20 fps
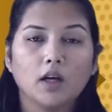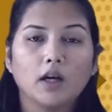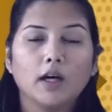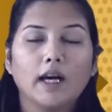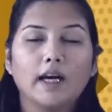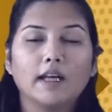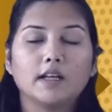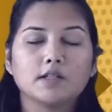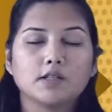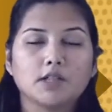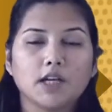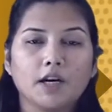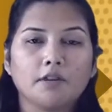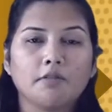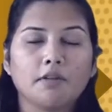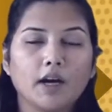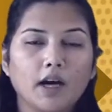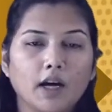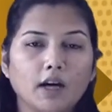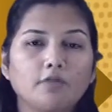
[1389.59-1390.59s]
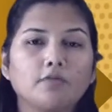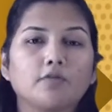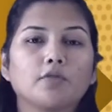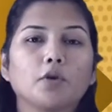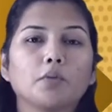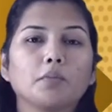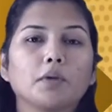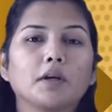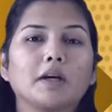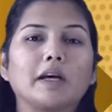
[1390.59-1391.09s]
It is derived
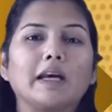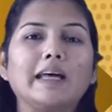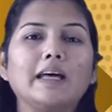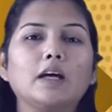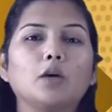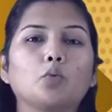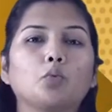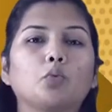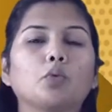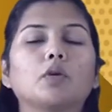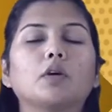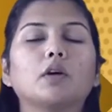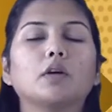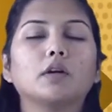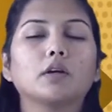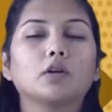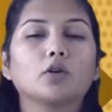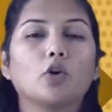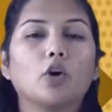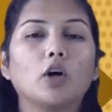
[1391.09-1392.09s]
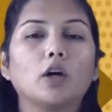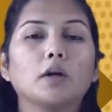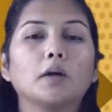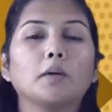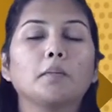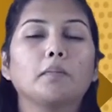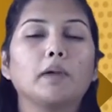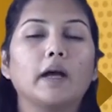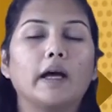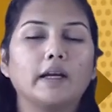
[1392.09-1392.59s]
from a Greek word called
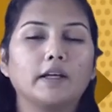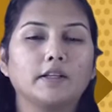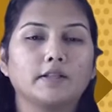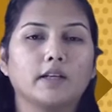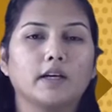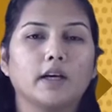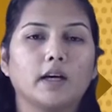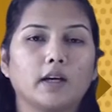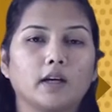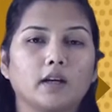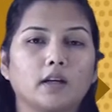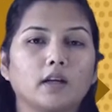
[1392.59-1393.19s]
planetai,